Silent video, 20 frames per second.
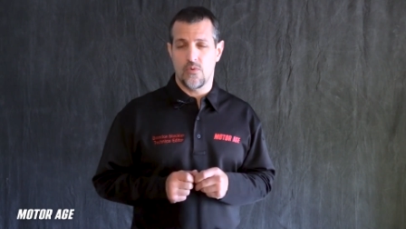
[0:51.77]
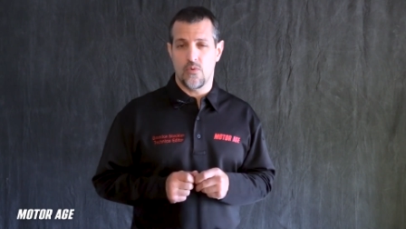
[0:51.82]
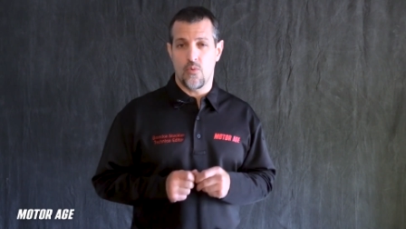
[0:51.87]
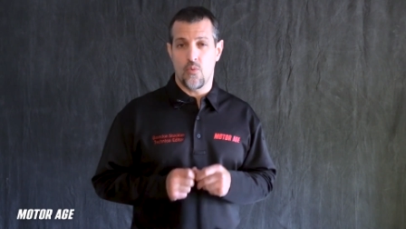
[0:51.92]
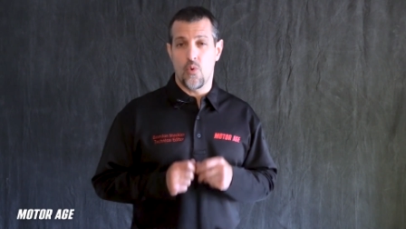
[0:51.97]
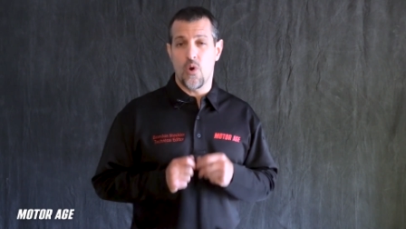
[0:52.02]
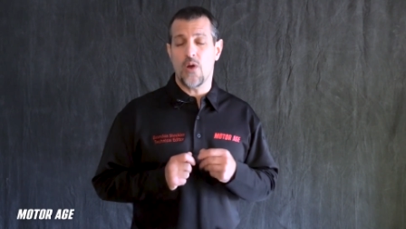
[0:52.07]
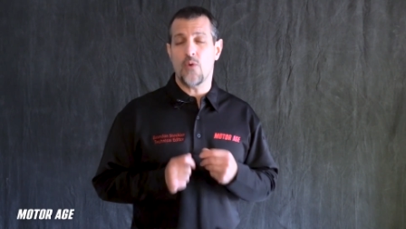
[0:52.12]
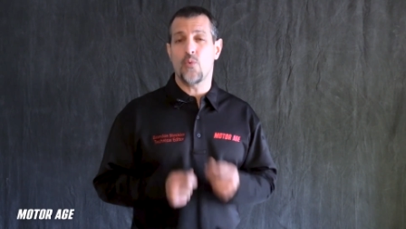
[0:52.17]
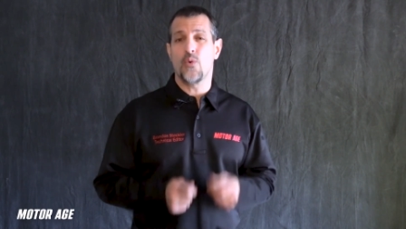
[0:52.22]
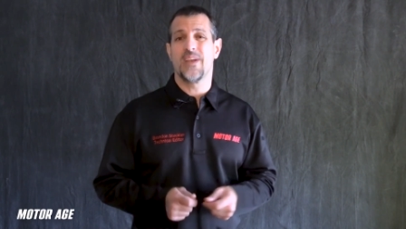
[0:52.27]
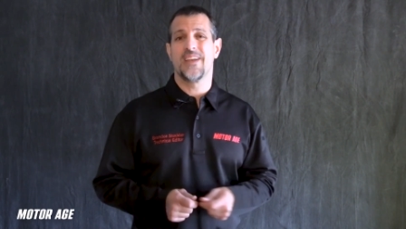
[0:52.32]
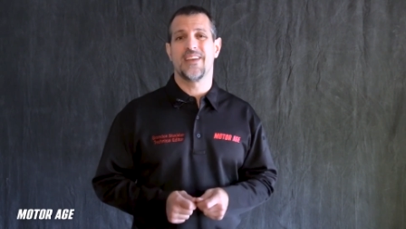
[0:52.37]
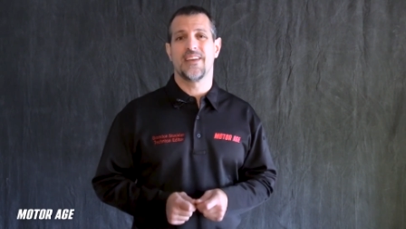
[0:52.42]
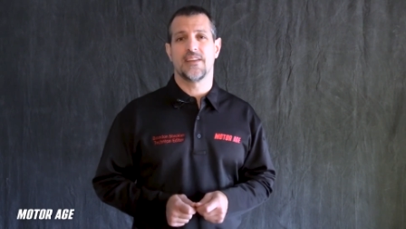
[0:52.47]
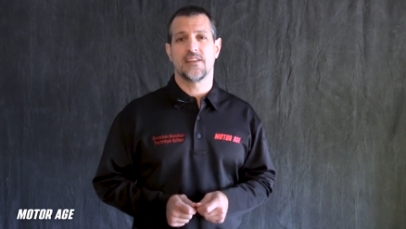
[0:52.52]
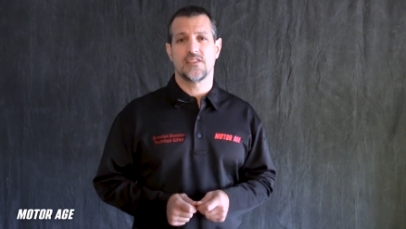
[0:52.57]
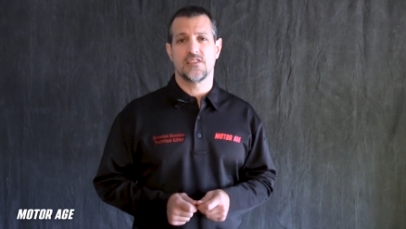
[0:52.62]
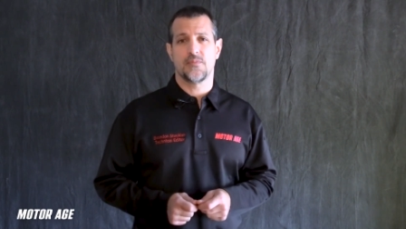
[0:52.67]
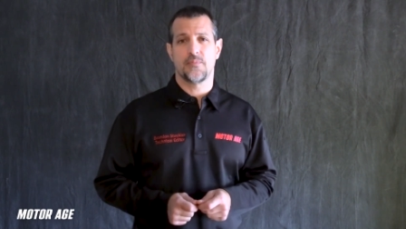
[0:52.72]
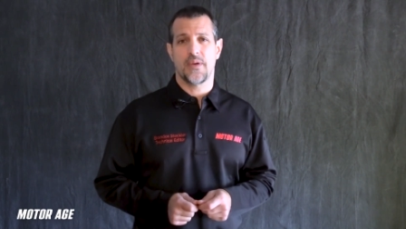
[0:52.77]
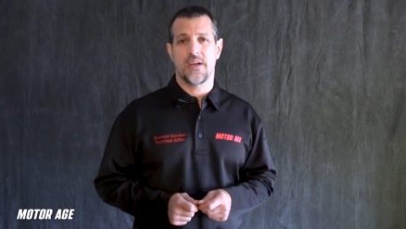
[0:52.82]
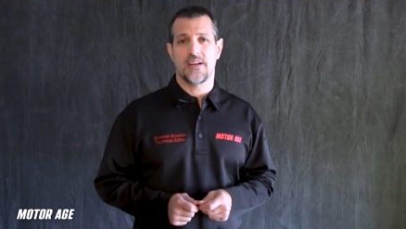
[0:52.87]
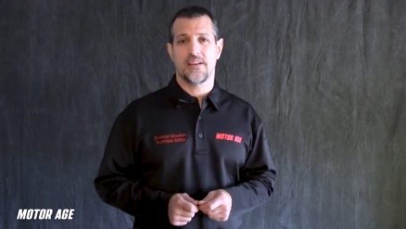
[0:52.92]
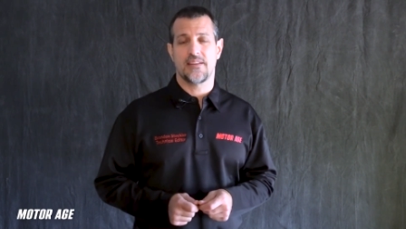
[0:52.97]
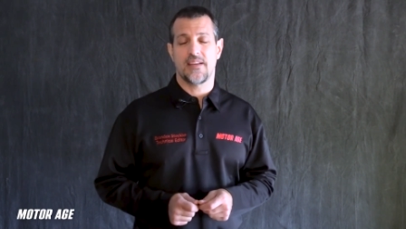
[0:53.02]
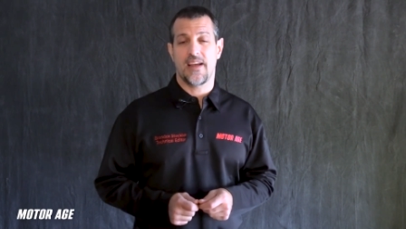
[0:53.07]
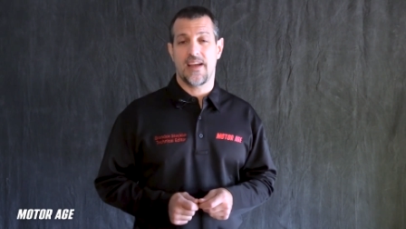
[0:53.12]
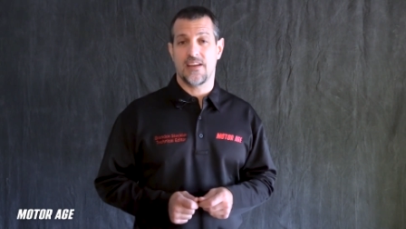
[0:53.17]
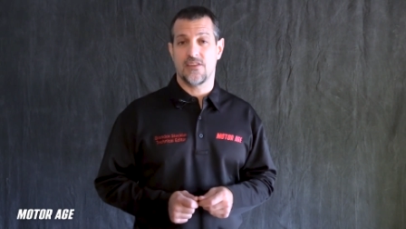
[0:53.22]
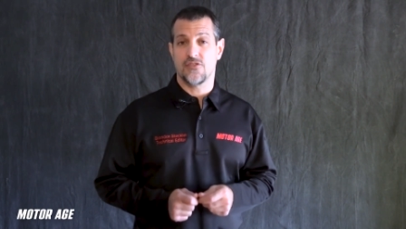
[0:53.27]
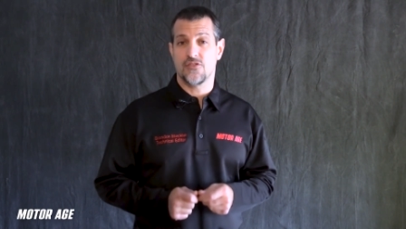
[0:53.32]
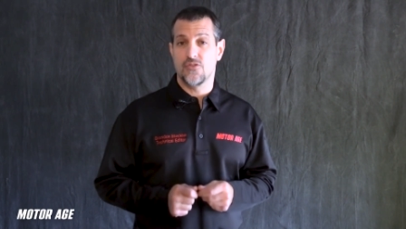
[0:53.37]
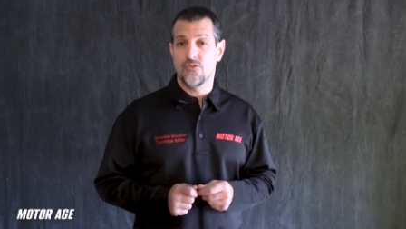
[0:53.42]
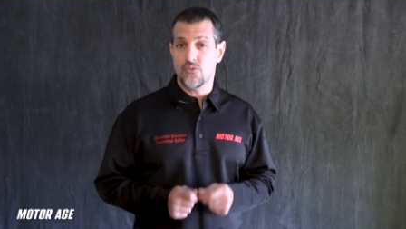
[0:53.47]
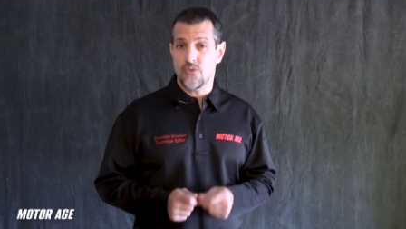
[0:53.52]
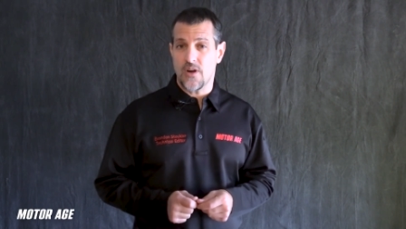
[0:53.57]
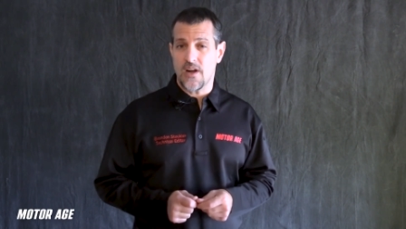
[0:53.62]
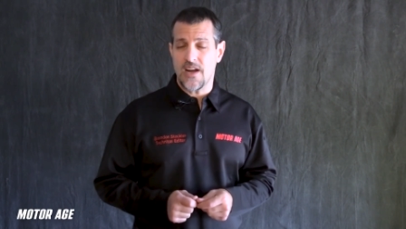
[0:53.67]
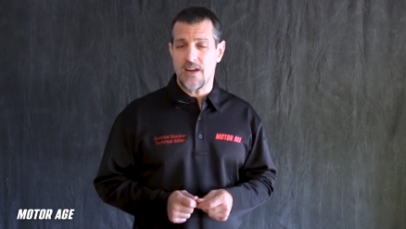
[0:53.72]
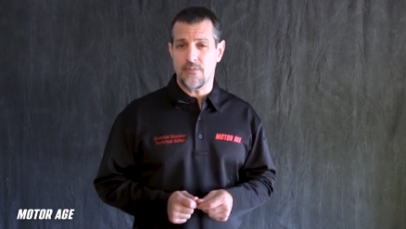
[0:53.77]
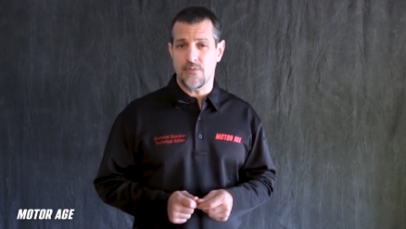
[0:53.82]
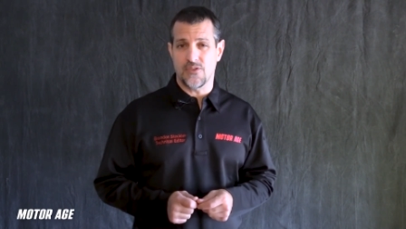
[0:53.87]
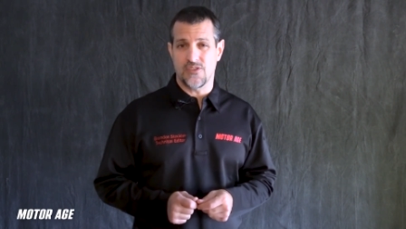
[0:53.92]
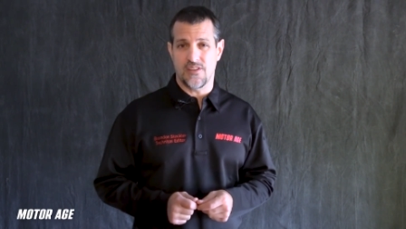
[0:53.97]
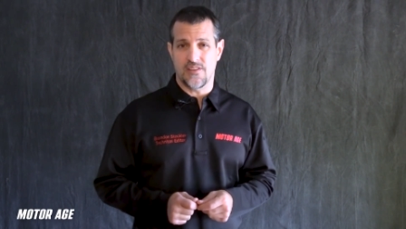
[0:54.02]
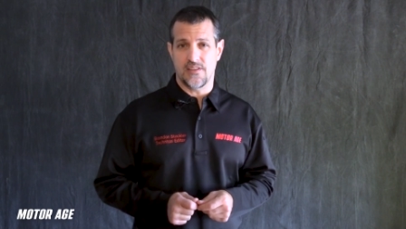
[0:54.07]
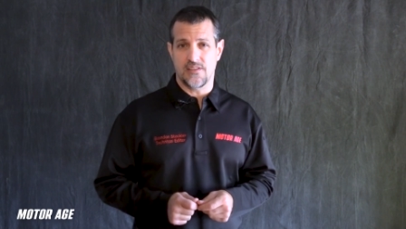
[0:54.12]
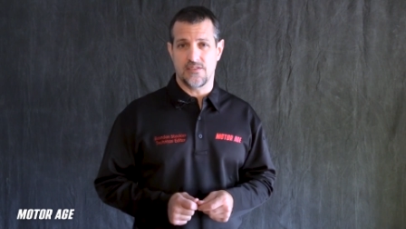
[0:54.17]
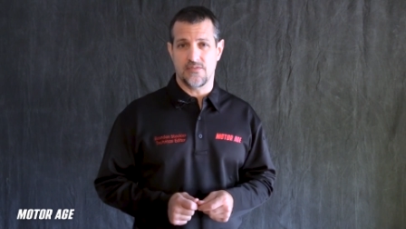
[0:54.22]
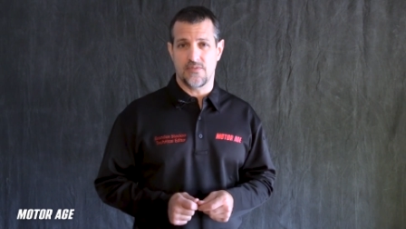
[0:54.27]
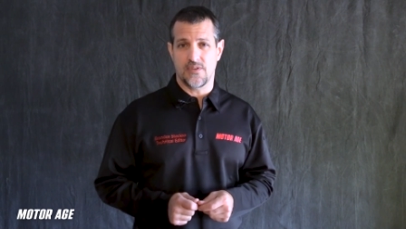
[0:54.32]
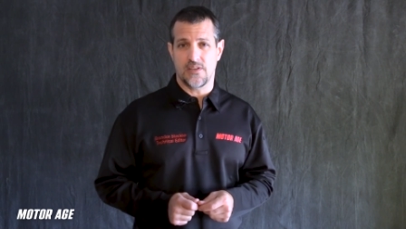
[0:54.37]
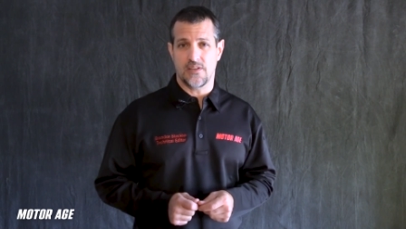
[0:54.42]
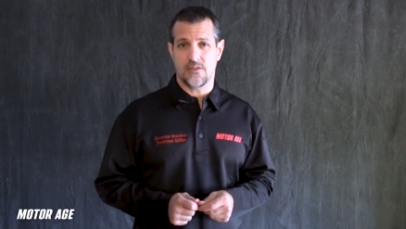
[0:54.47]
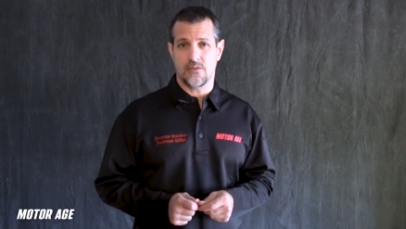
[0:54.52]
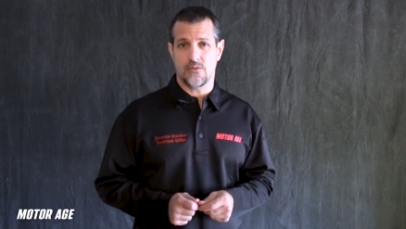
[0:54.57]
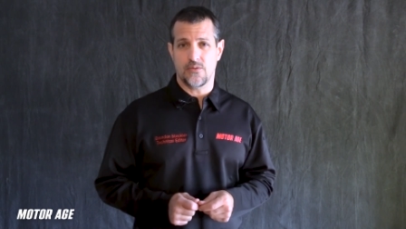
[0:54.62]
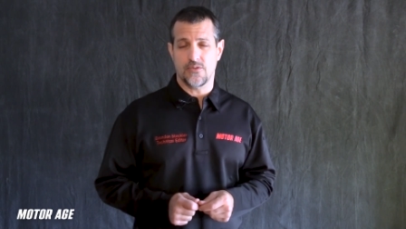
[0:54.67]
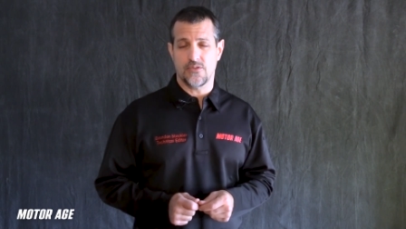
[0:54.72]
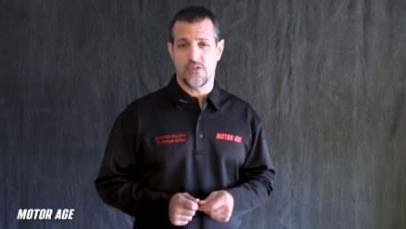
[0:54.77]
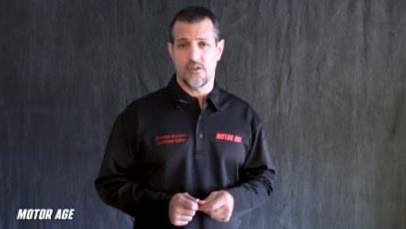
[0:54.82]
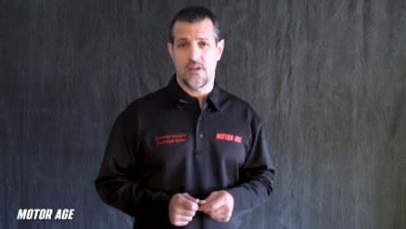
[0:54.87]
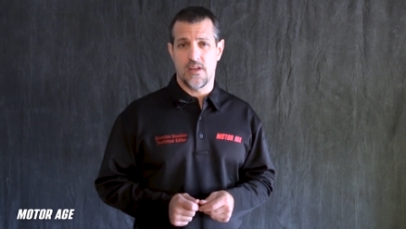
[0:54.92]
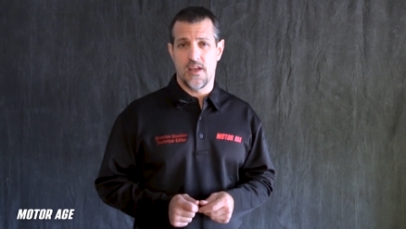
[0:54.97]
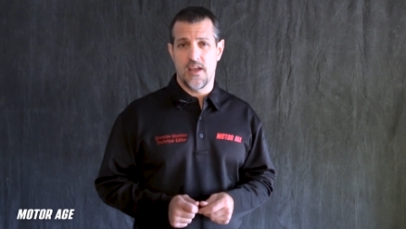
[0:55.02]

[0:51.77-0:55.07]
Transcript: What we can expect as drivers of these vehicles